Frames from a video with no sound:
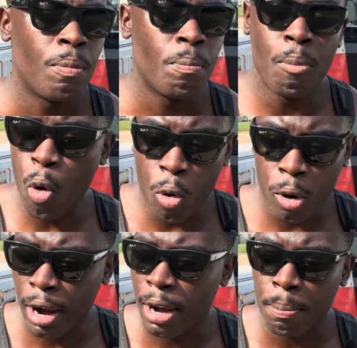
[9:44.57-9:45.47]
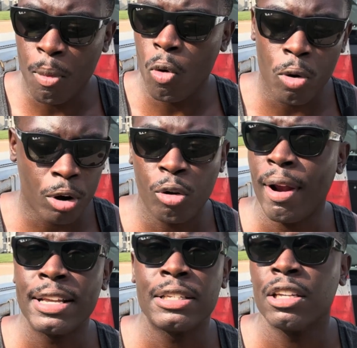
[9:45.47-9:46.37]
more and more
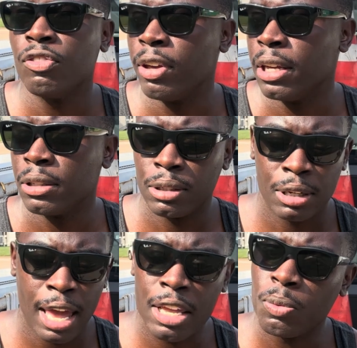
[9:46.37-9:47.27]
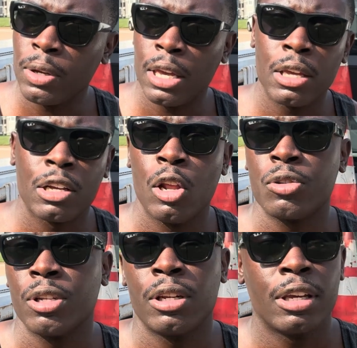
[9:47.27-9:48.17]
crazy events as we get
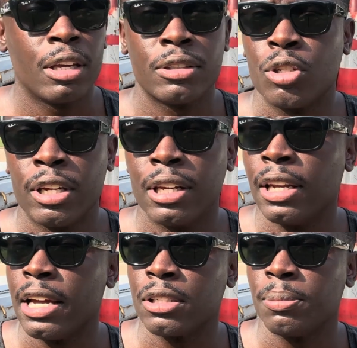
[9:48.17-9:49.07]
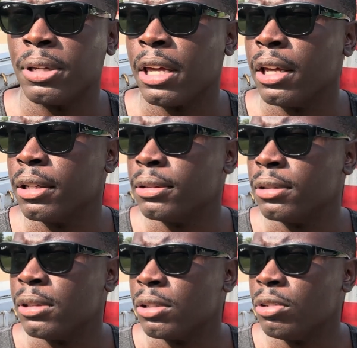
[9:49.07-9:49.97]
close to the election because,
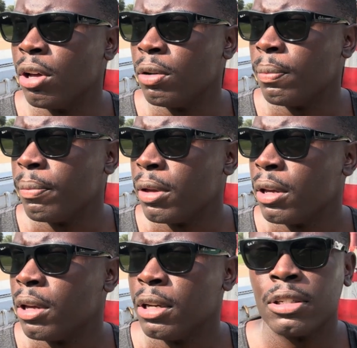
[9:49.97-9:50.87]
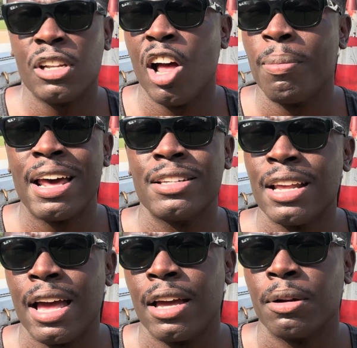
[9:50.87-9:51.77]
this is all by
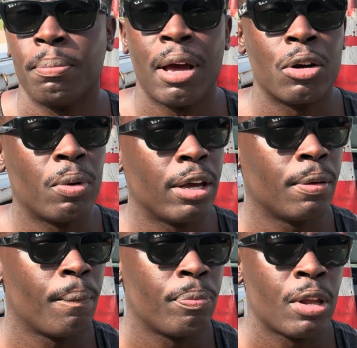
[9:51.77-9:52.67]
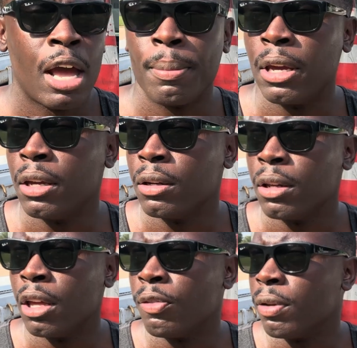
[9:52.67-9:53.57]
design, by the way. I mean,
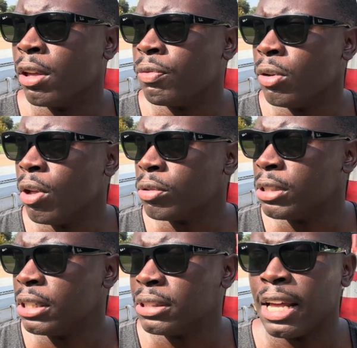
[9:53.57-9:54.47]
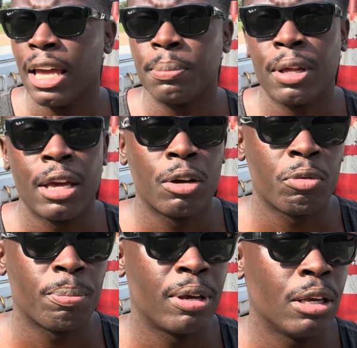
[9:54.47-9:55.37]
if you don't see the same thing
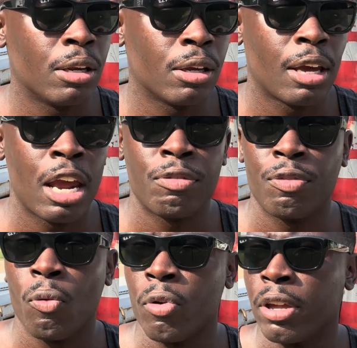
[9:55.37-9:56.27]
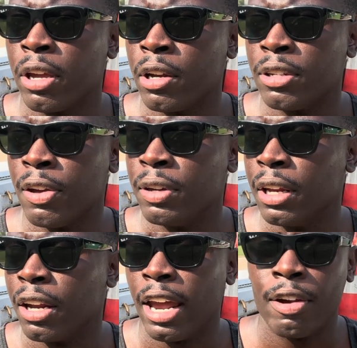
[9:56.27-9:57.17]
repeating every 4 years,
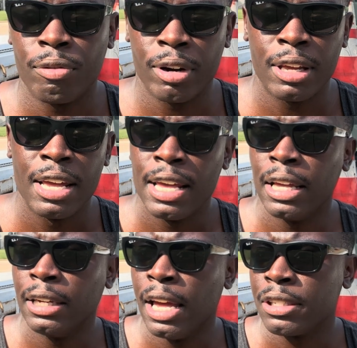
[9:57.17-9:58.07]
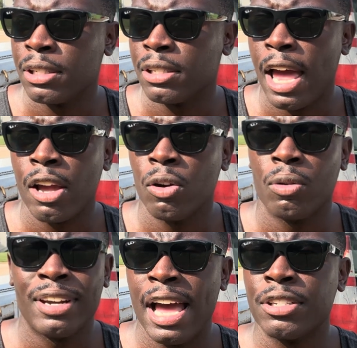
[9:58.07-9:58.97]
every election
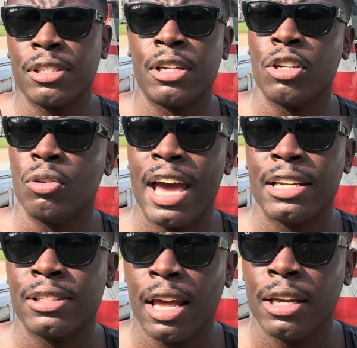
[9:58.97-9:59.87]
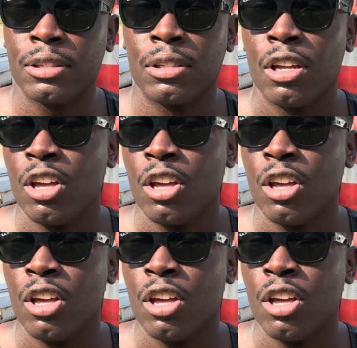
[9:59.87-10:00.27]
cycle, and not just in the United States,